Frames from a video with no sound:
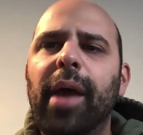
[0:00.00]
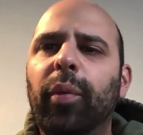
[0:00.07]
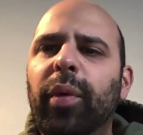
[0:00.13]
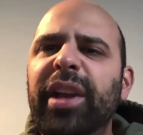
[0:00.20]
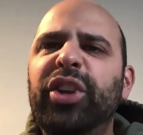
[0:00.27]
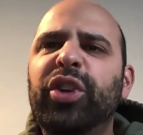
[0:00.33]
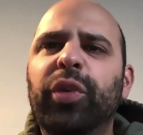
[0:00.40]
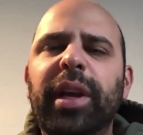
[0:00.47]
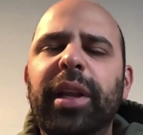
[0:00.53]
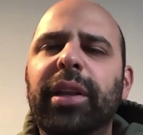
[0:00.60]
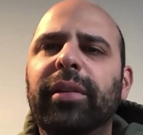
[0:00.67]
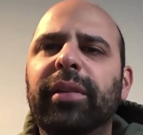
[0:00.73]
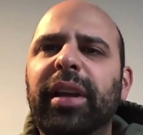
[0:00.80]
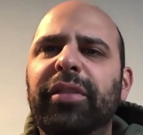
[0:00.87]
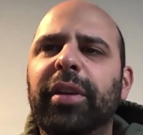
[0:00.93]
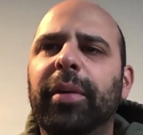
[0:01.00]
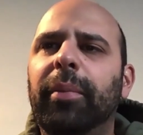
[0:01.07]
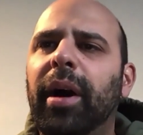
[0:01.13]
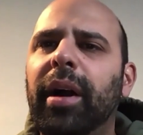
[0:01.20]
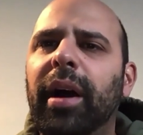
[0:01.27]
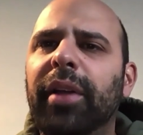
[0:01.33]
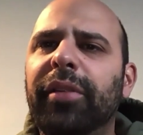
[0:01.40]
And we treat the
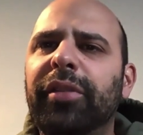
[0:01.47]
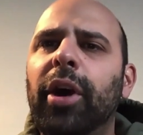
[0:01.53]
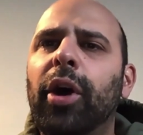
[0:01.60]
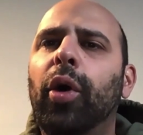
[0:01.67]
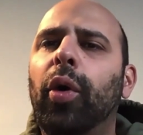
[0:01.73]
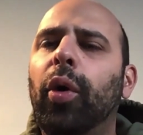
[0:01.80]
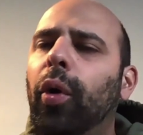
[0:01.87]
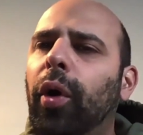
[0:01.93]
least among us